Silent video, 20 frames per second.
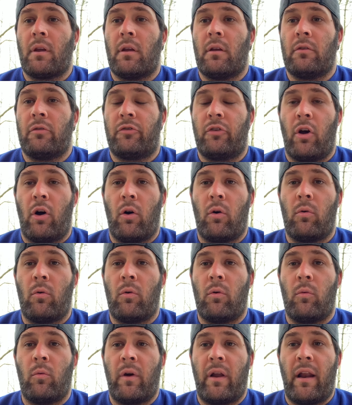
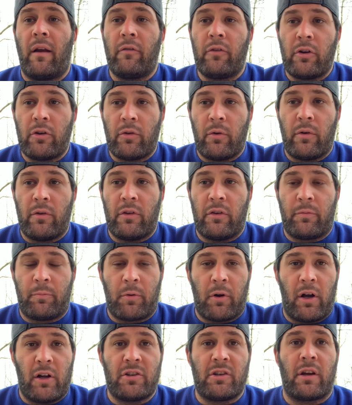So whenever you're doing this
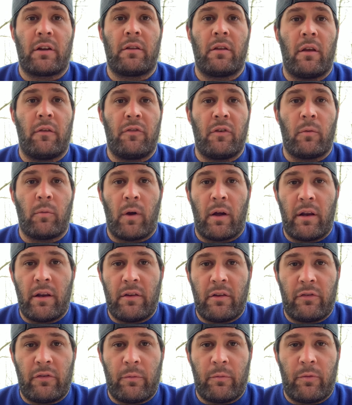project, if you run
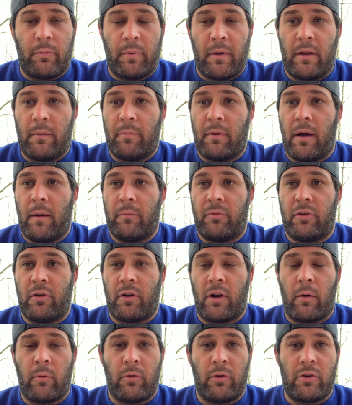into some speed bumps, you're
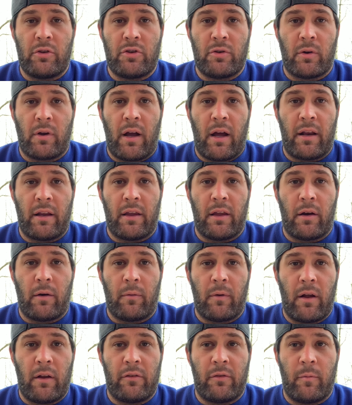not really sure how to get
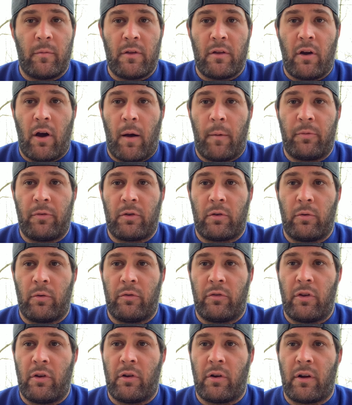around some of the
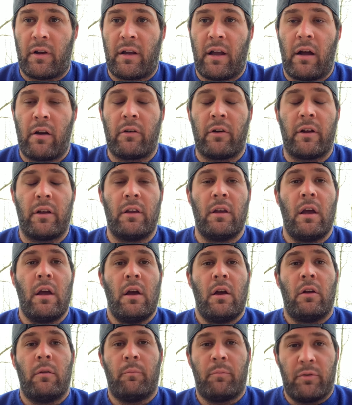obstacles that you're encountering,
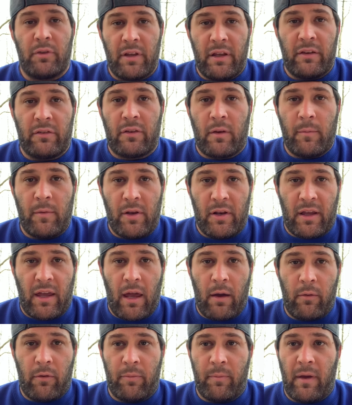please
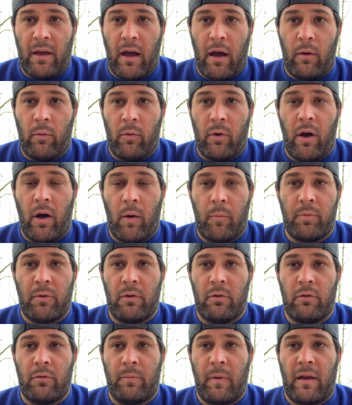communicate with me. I will help
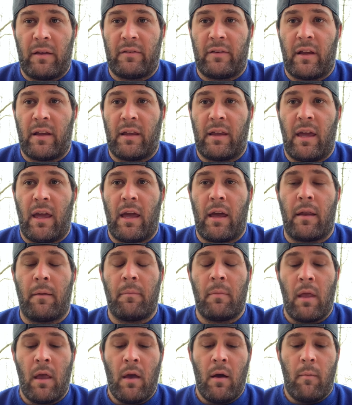you as best I
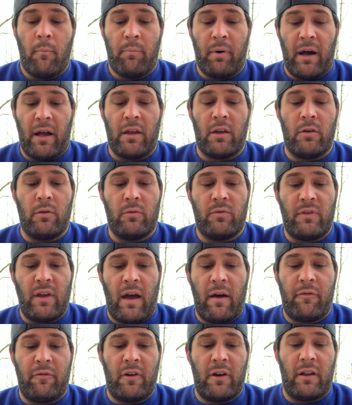can. But you
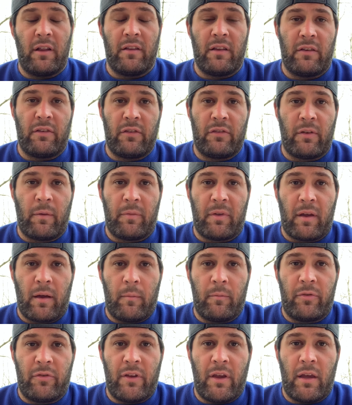definitely, and this is something
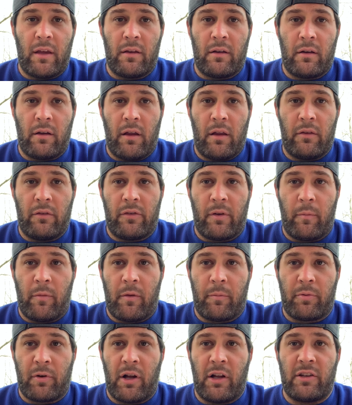I'm seeing in some of
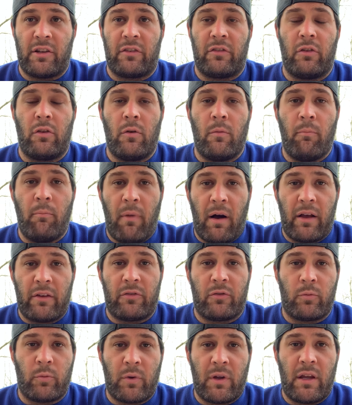the projects, you
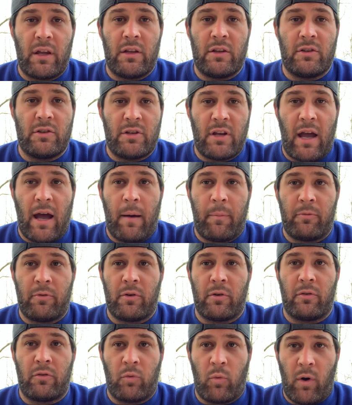must read
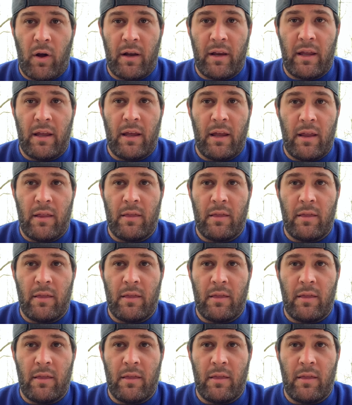chapter 20 in